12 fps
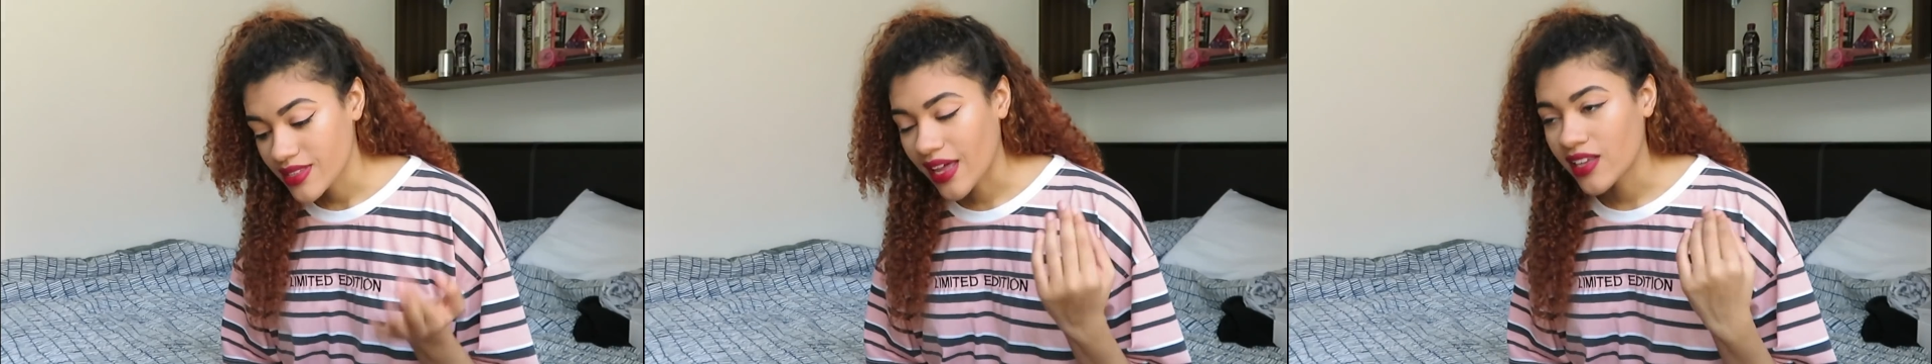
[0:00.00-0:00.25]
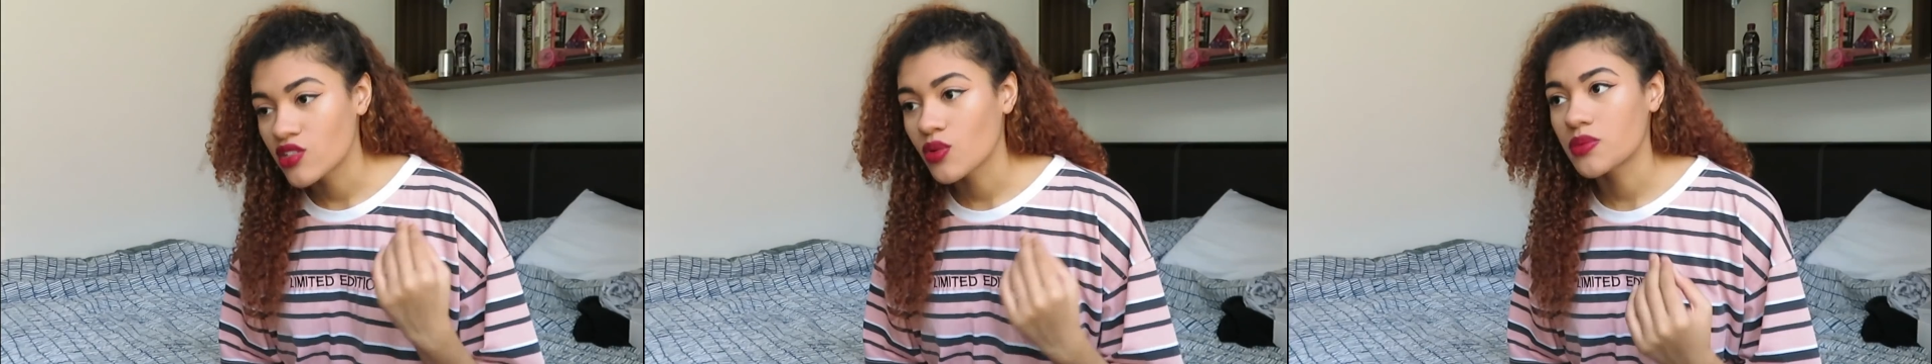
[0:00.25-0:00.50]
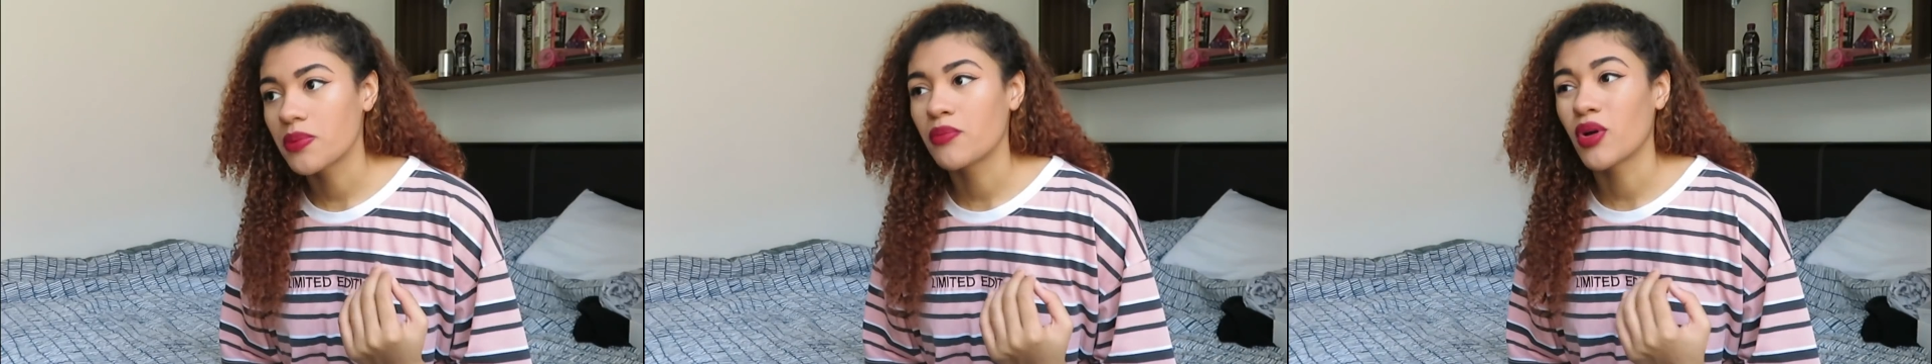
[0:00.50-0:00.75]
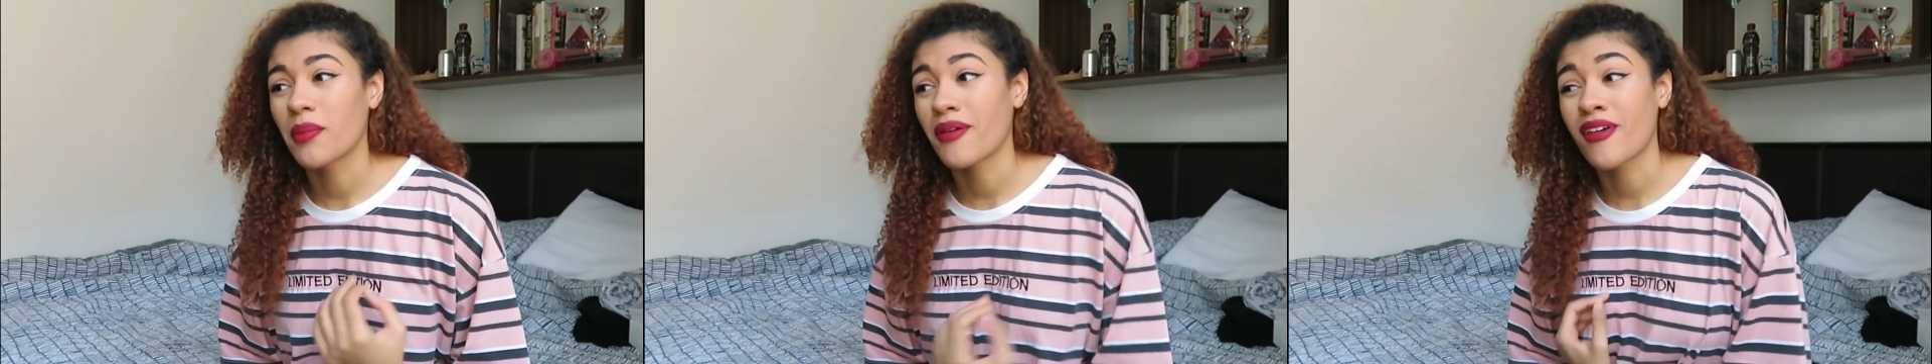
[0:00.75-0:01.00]
Talia's always been
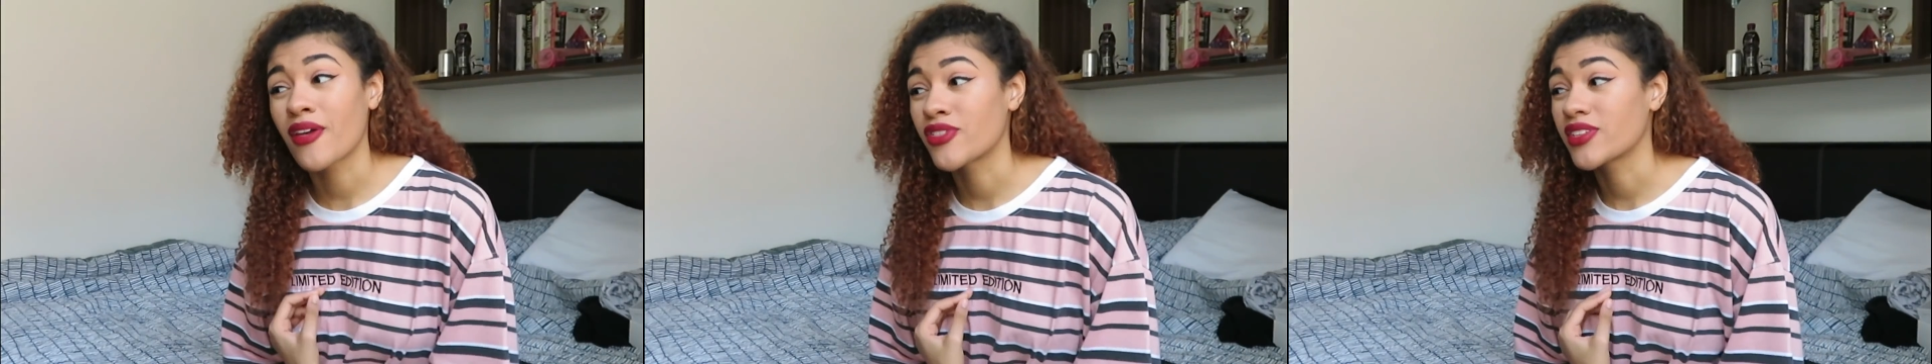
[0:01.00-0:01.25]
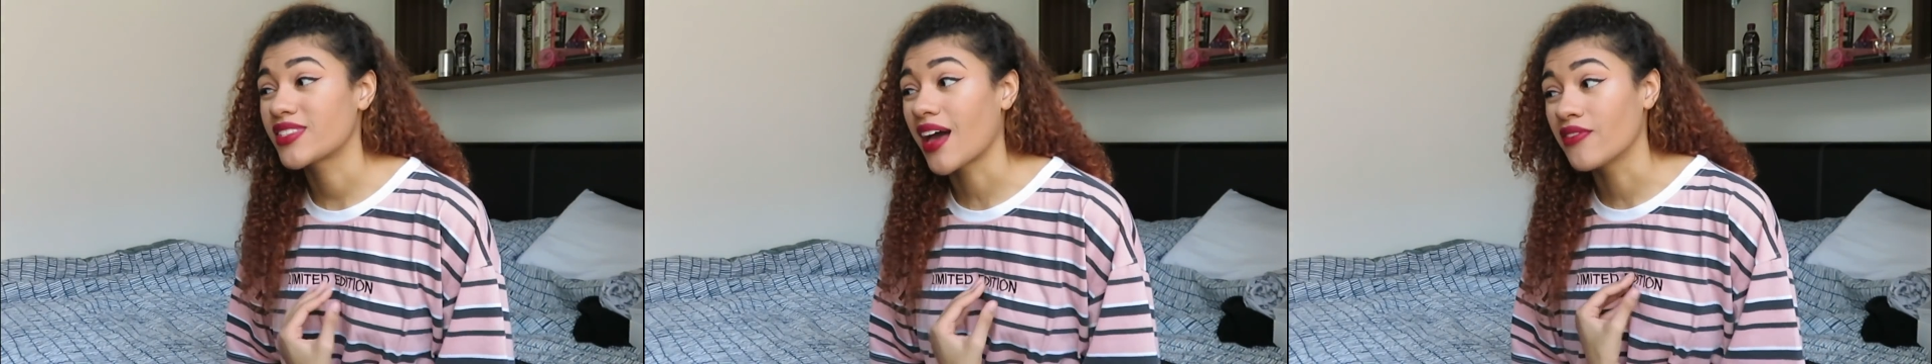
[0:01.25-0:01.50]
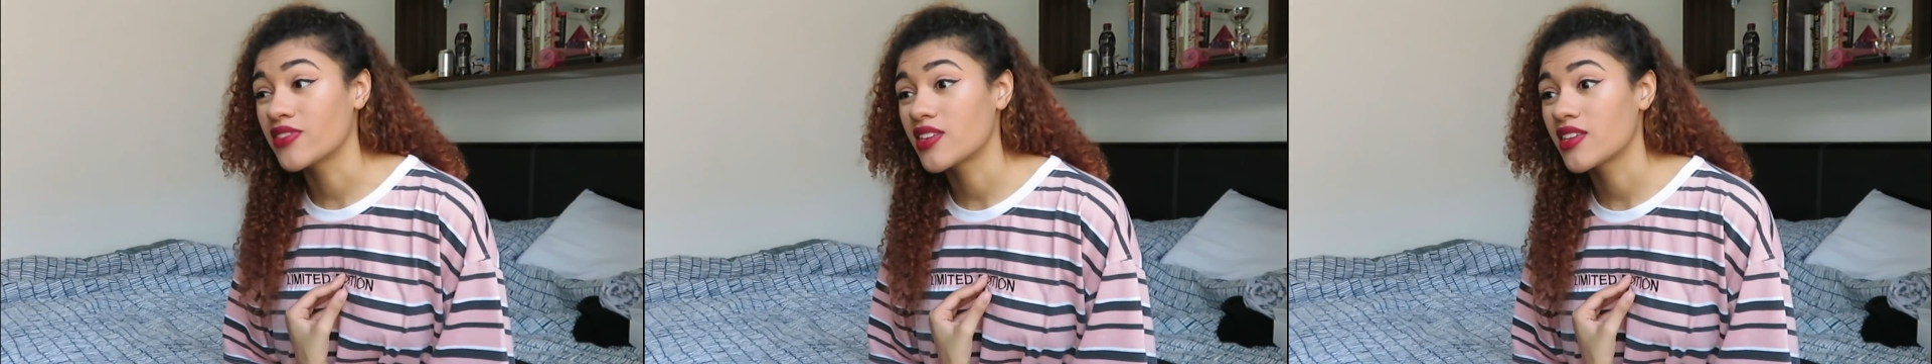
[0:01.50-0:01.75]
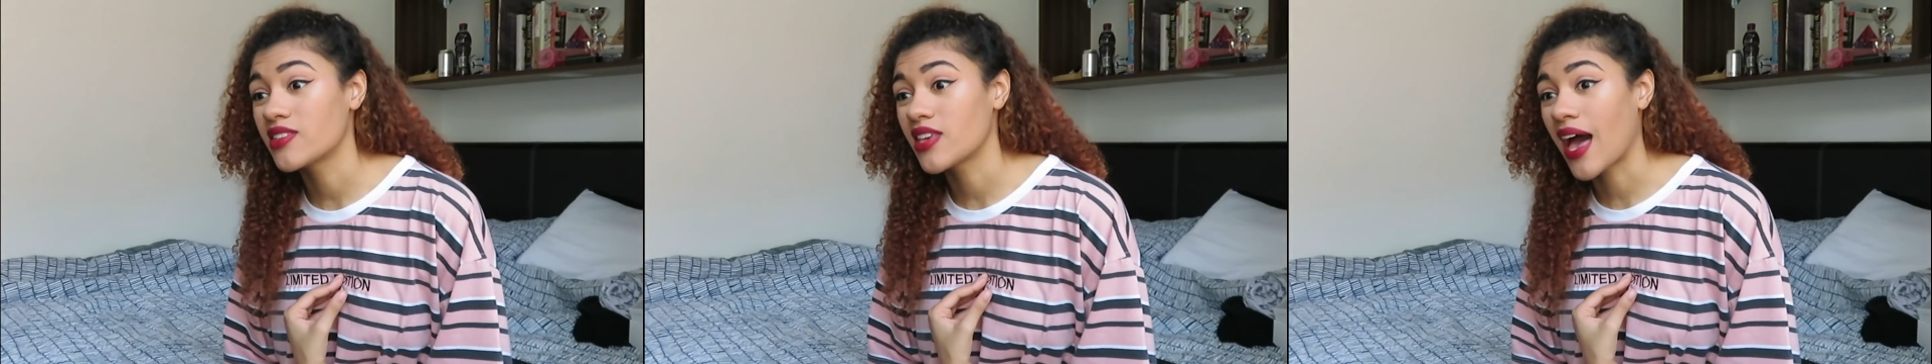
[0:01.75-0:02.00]
one of my favourite
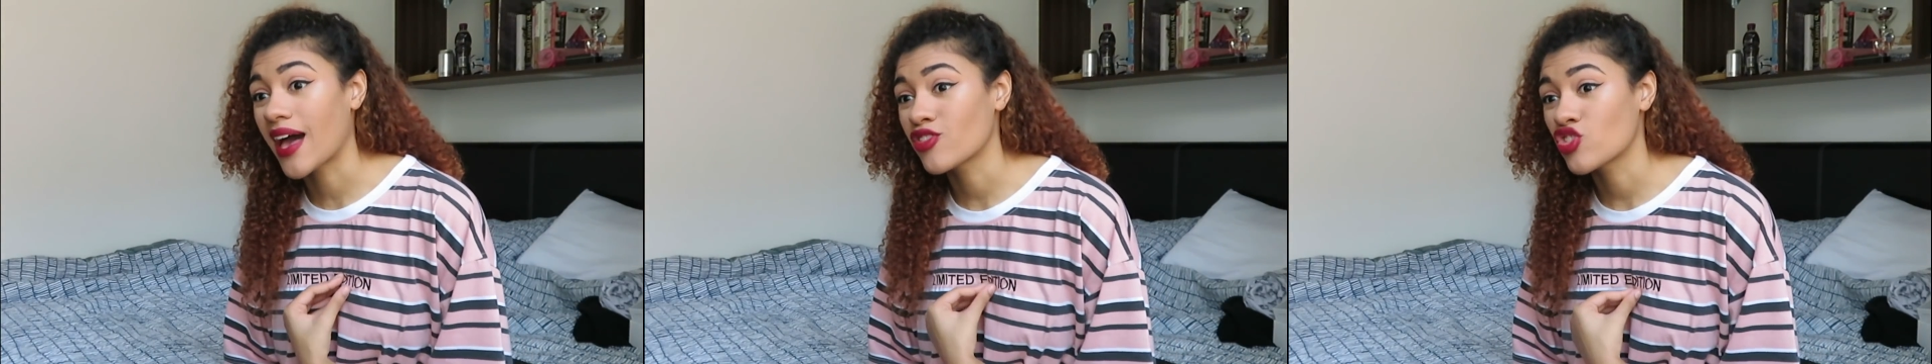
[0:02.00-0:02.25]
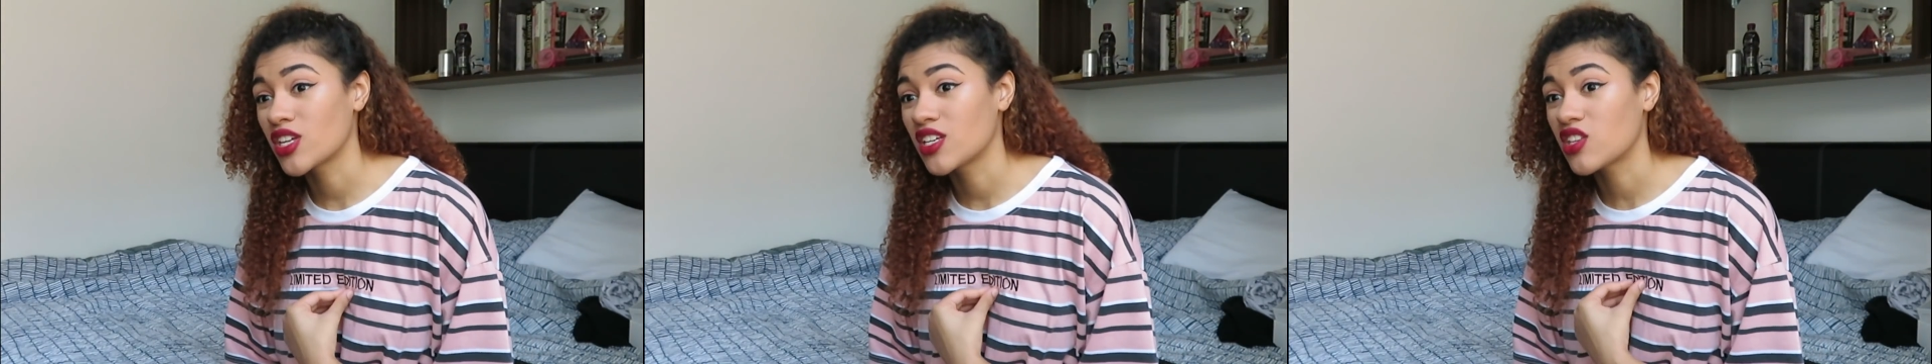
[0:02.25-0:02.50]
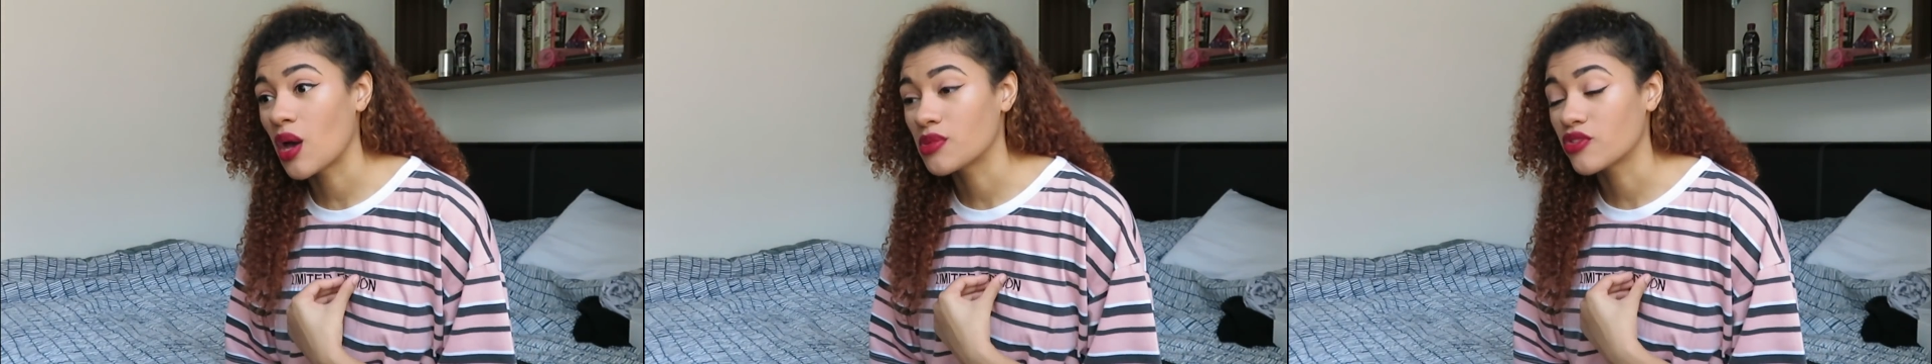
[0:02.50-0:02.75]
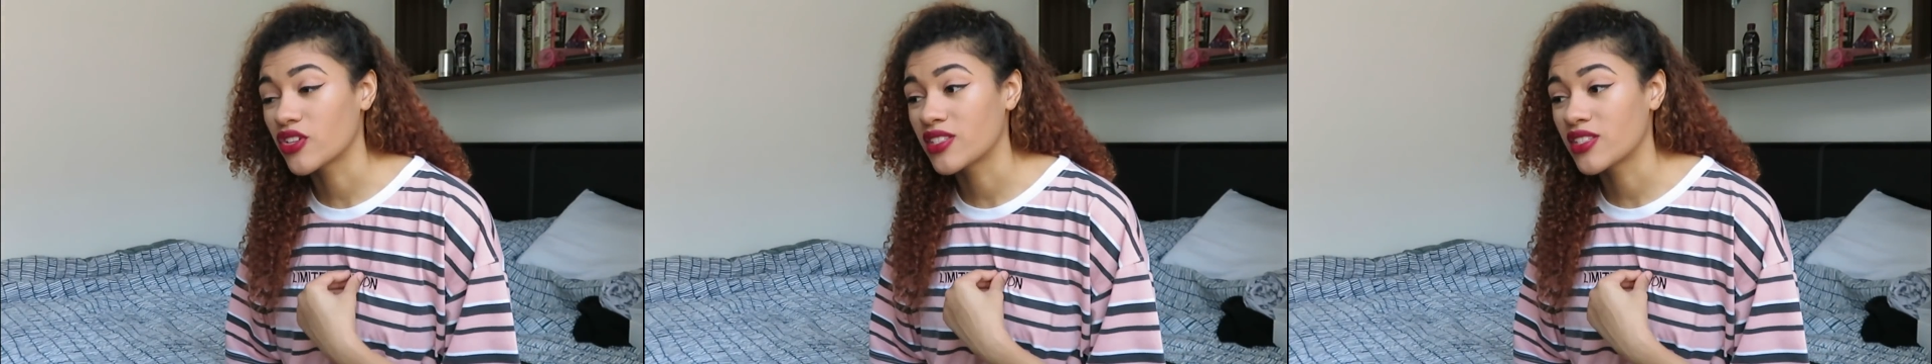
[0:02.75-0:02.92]
dancers, actually, in terms of